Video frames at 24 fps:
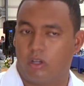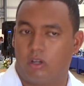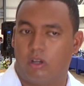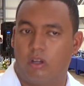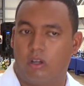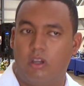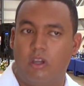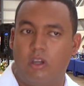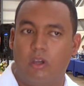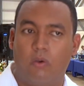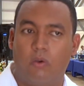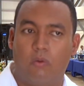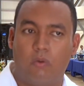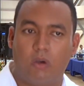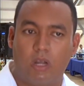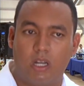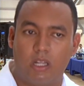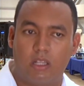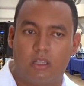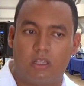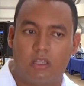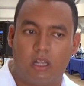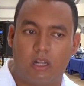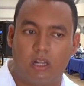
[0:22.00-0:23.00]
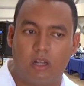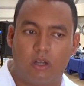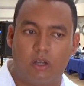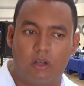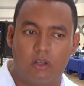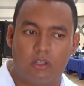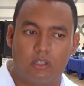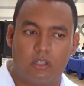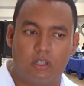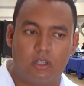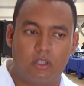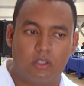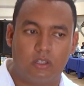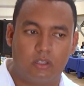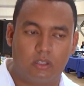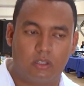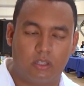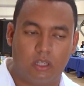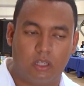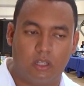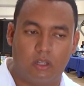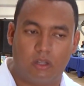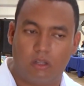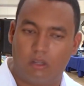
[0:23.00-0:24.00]
No, but I publicly say that
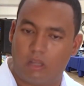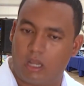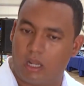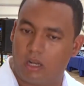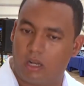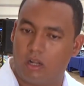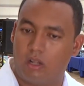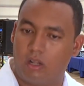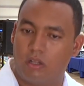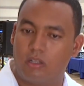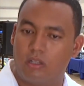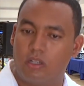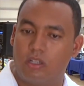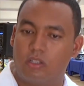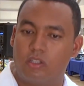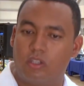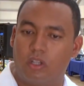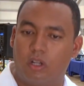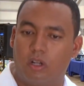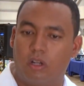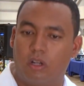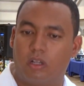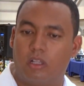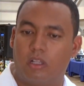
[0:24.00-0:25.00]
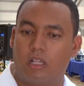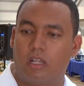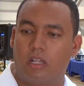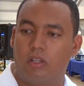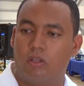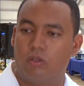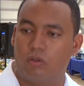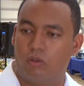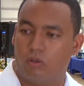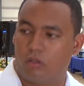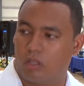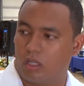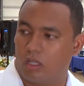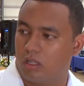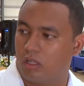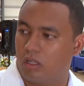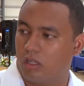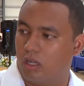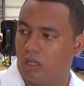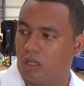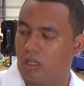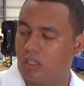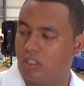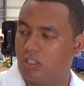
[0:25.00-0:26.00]
the
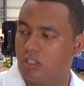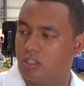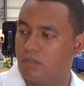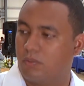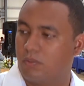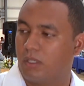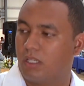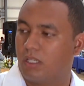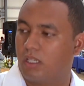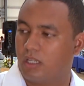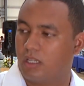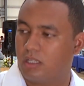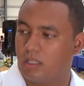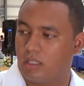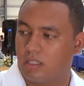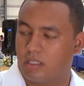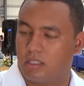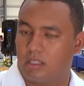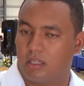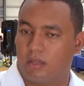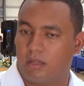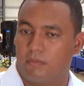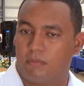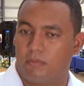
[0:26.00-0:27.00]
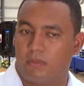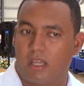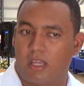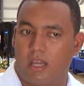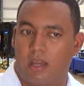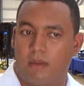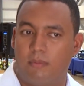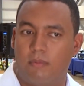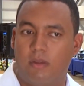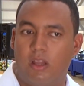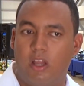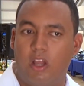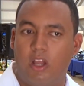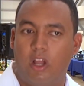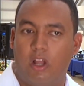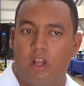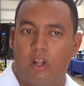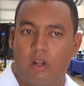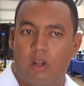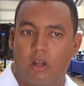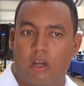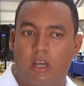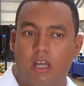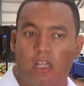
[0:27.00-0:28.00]
relationship over the
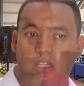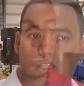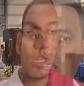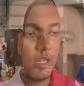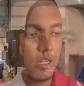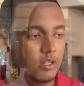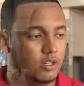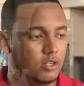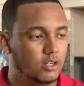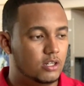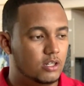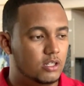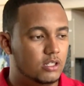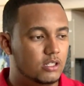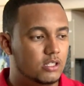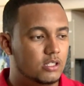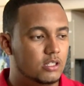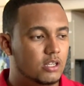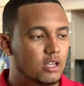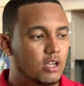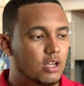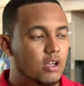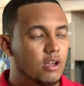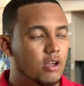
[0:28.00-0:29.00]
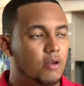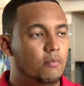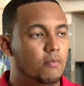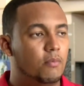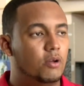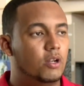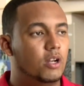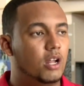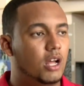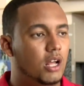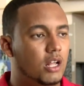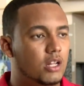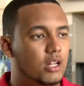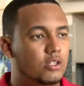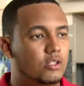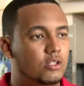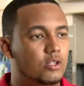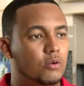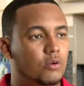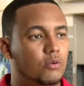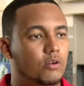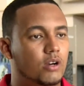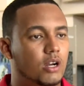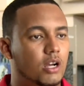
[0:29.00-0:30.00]
years maybe have just, I
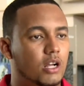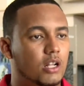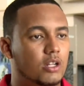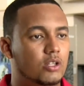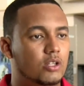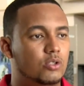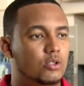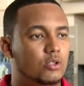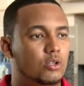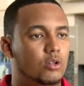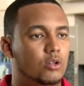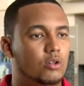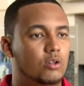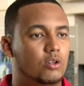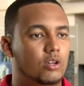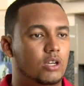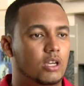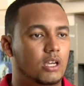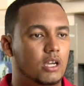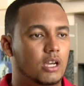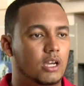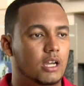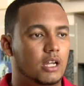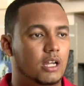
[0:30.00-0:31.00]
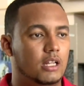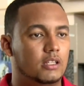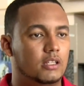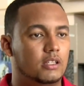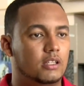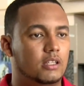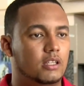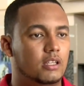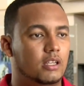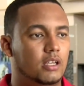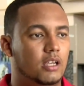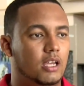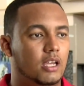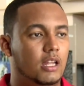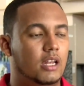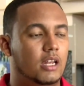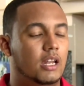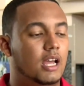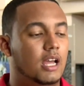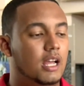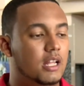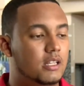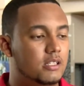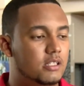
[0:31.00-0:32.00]
don't know, severed. And so I guess they are looking
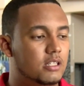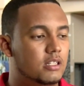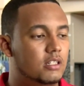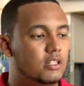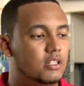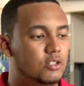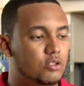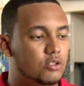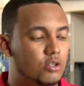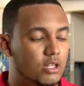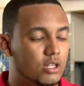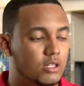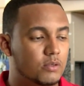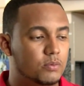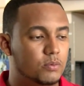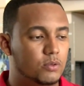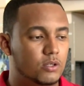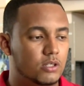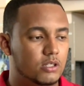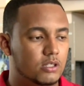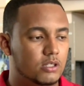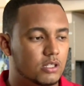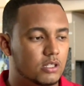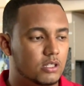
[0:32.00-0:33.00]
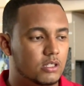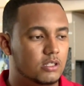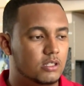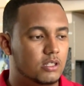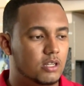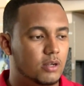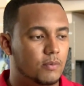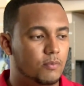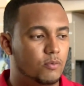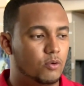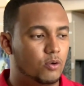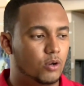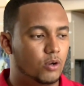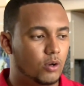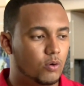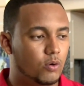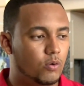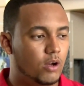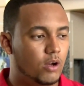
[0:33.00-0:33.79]
for another place to put him in returns.